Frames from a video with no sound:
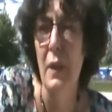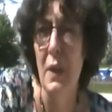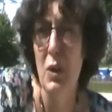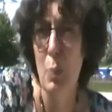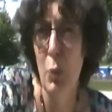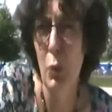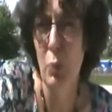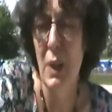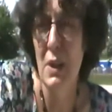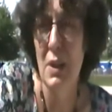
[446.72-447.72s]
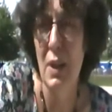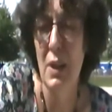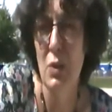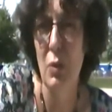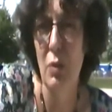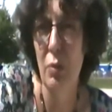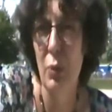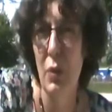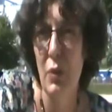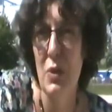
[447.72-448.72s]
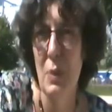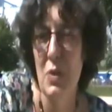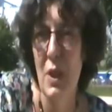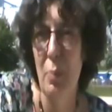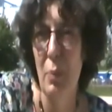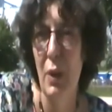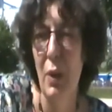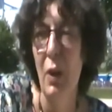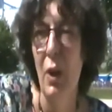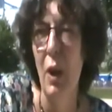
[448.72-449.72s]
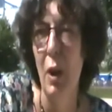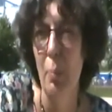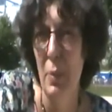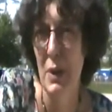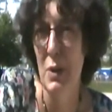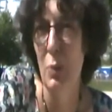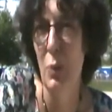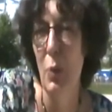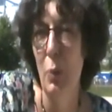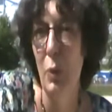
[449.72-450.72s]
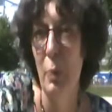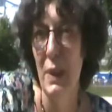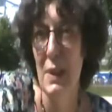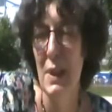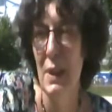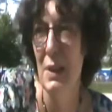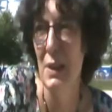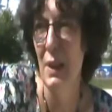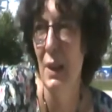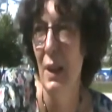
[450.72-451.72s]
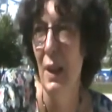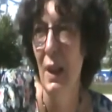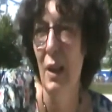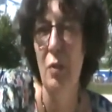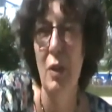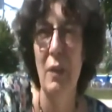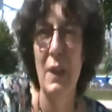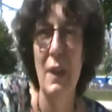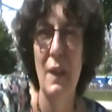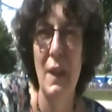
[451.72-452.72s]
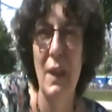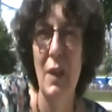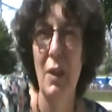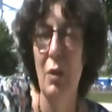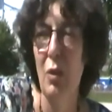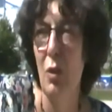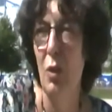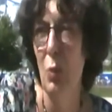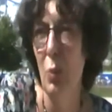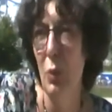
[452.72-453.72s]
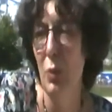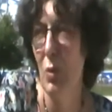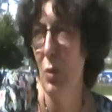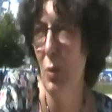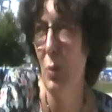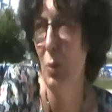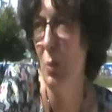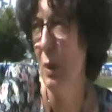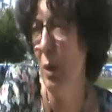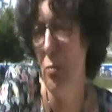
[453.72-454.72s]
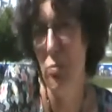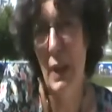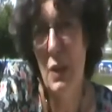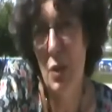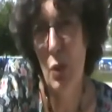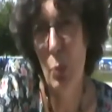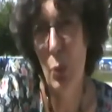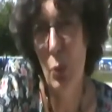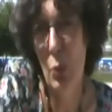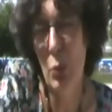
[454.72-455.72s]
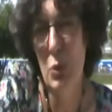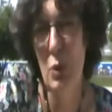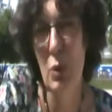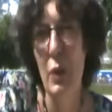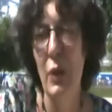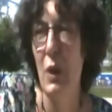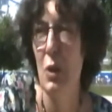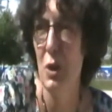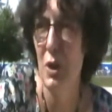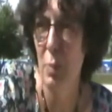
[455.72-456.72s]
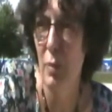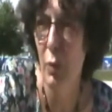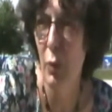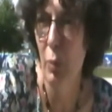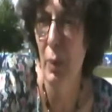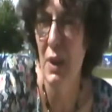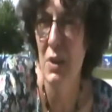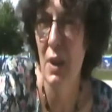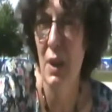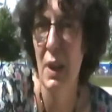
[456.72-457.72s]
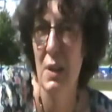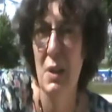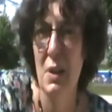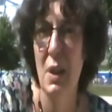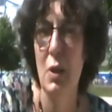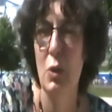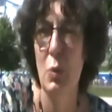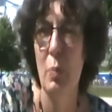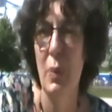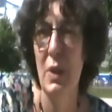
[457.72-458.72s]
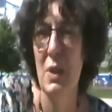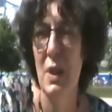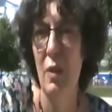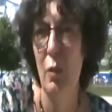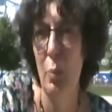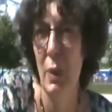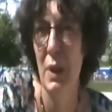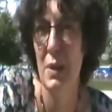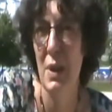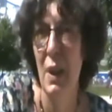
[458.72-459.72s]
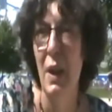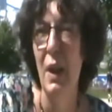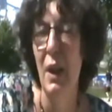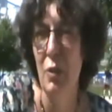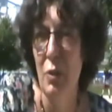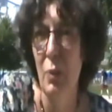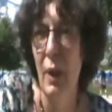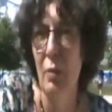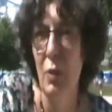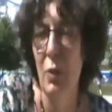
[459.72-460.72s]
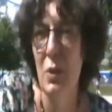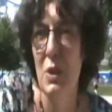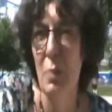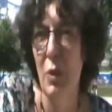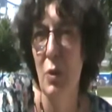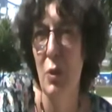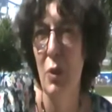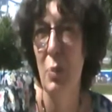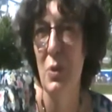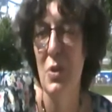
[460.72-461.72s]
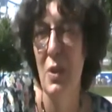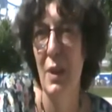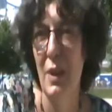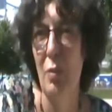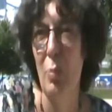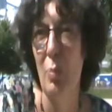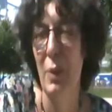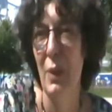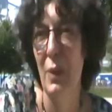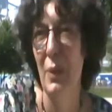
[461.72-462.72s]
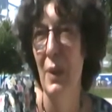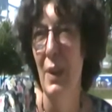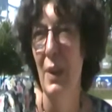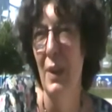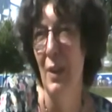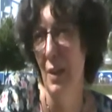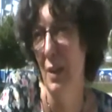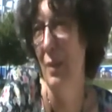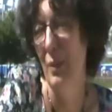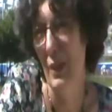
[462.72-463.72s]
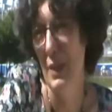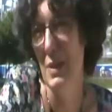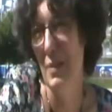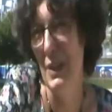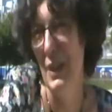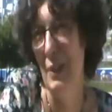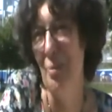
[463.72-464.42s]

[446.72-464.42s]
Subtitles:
The next board meeting is on the 4th of September. Peter Walker will be attending. If you have anything that you want to raise at the board, look at the agenda before the meeting, get in touch with myself and Peter, and do have a look at some of the documents that are given below this video.